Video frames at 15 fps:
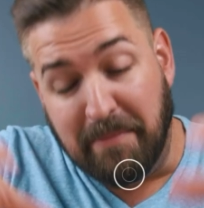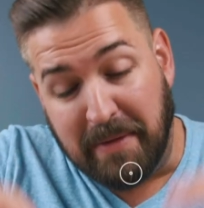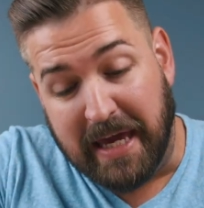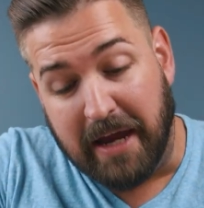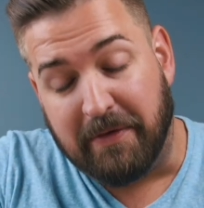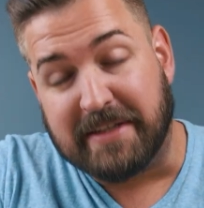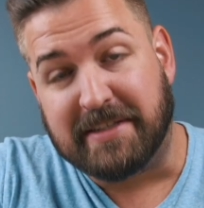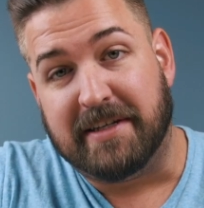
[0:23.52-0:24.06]
I'm
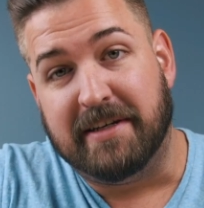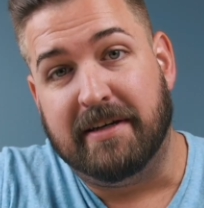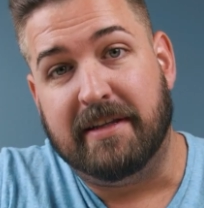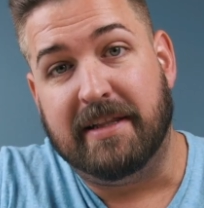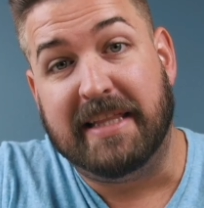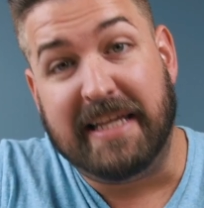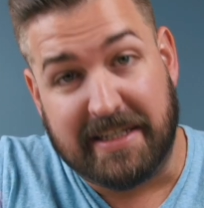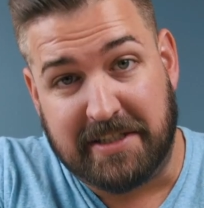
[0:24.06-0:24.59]
Garrett.
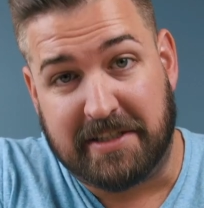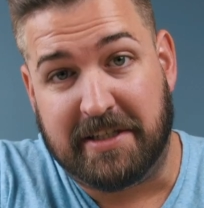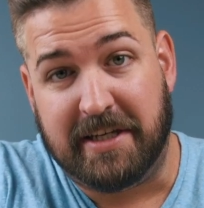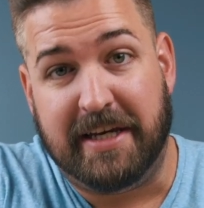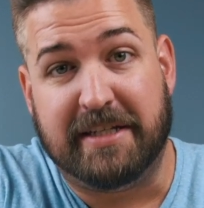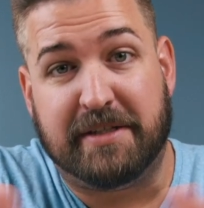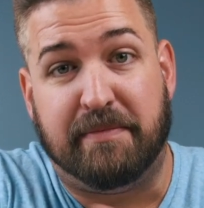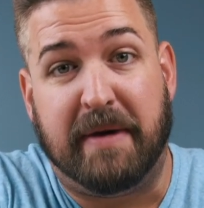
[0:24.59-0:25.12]
This
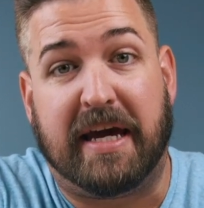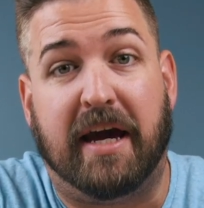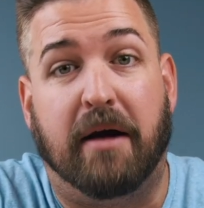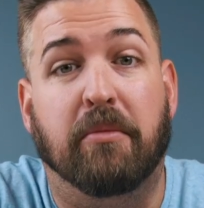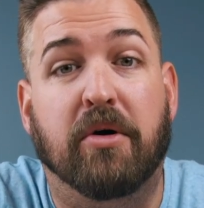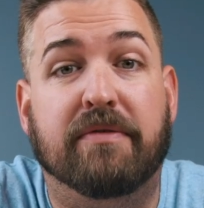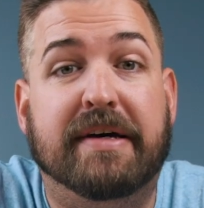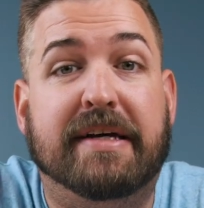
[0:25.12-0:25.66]
is
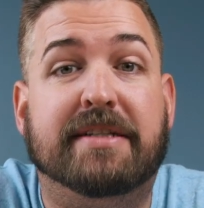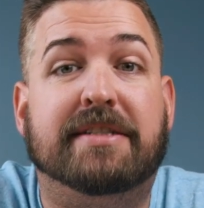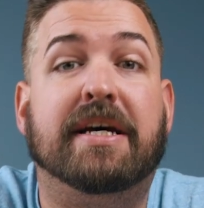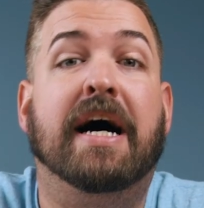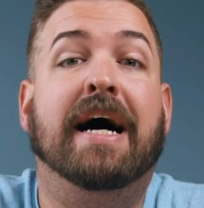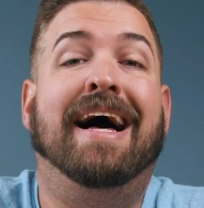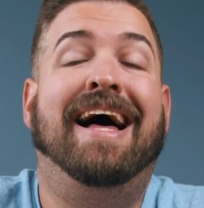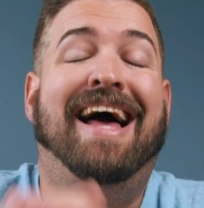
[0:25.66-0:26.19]
Making Movies,
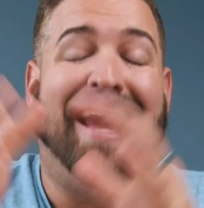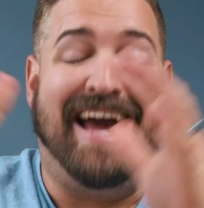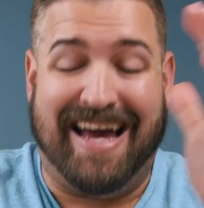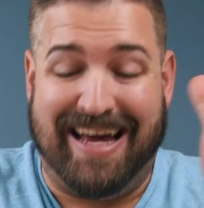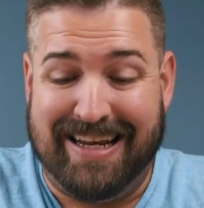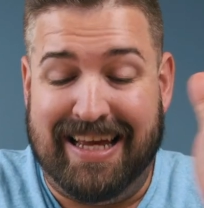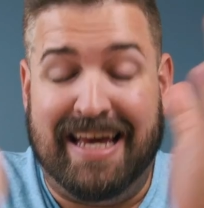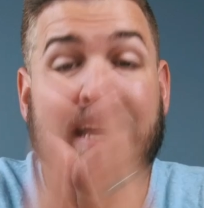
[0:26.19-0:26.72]

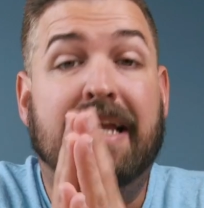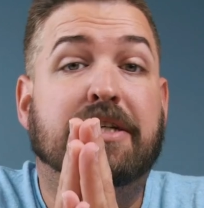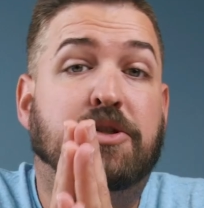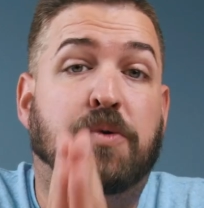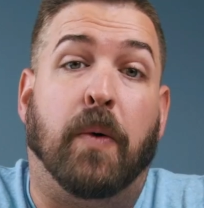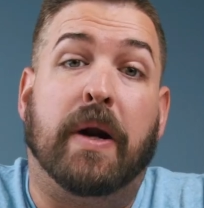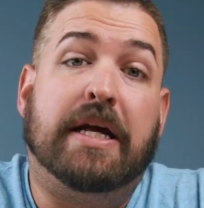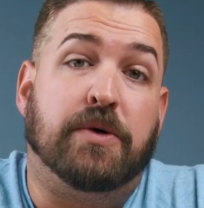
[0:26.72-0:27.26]
and it is
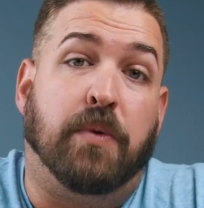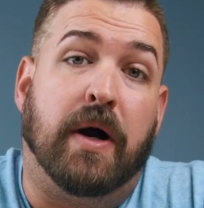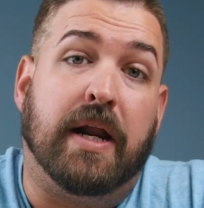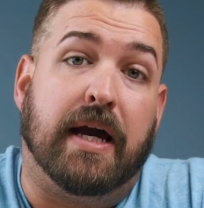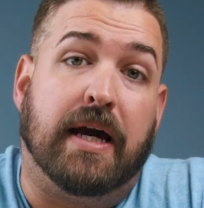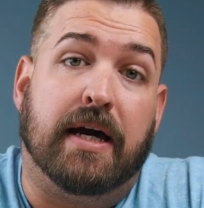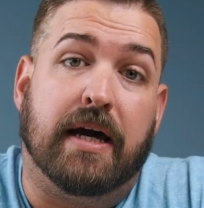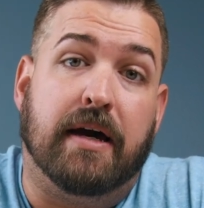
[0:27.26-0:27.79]

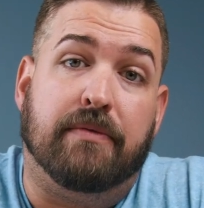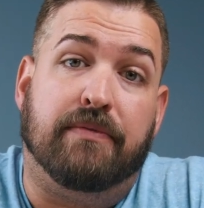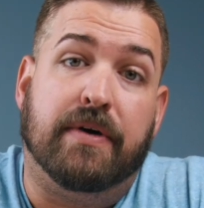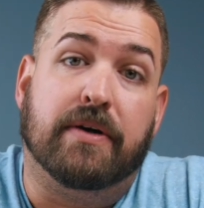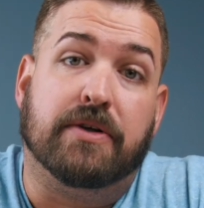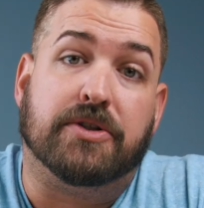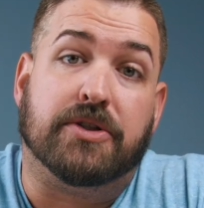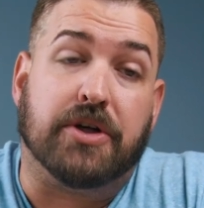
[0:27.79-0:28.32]
2020. It
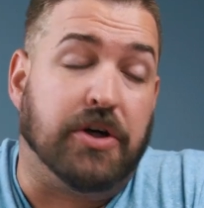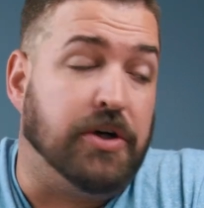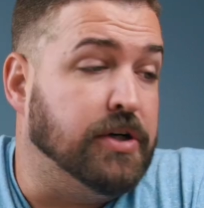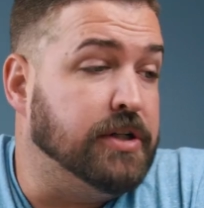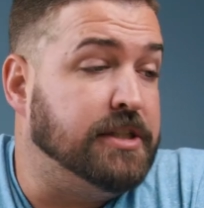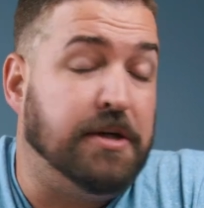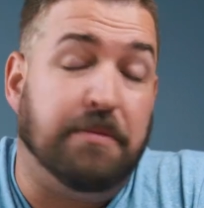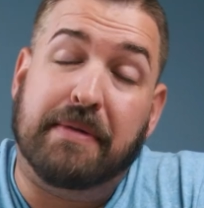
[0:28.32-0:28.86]
feels
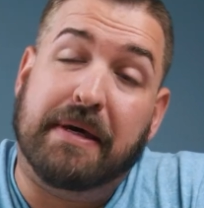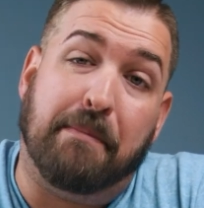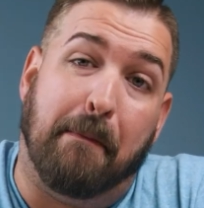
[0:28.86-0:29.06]
good to be